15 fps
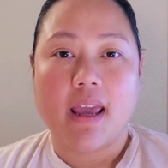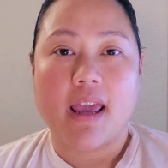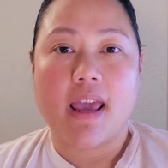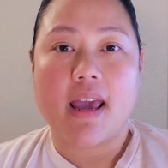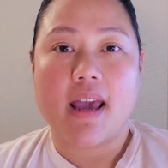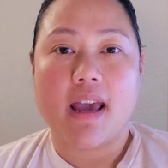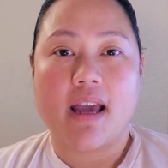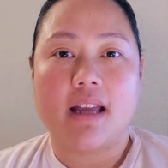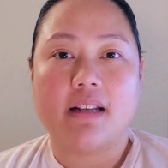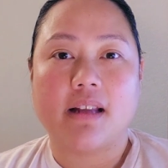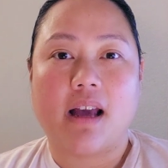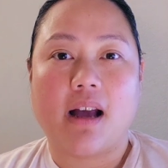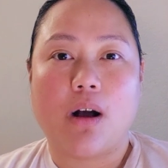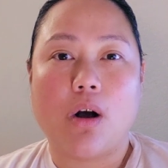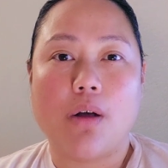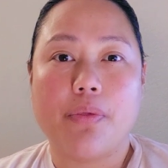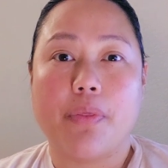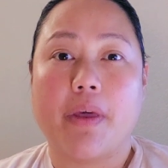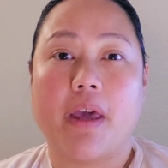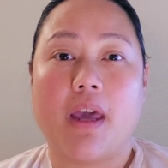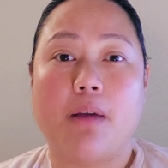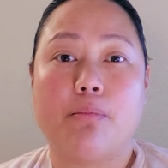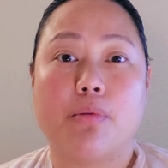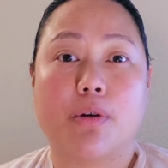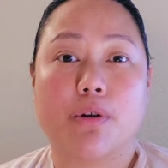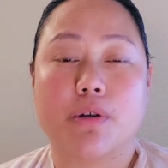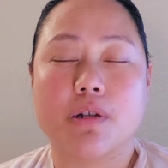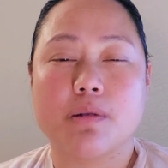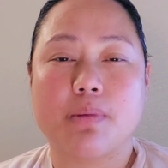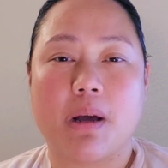and they
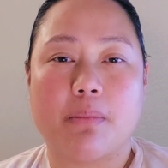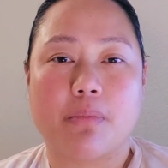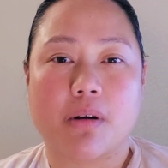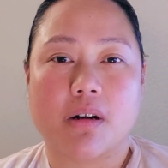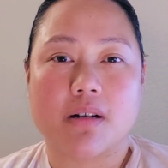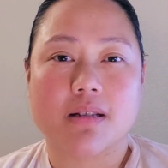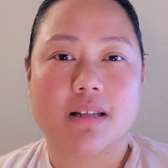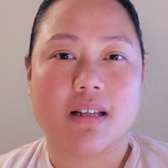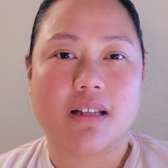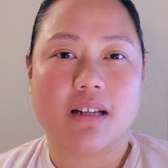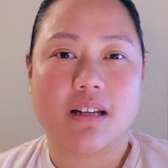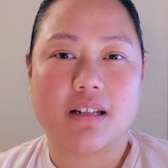produce peppers,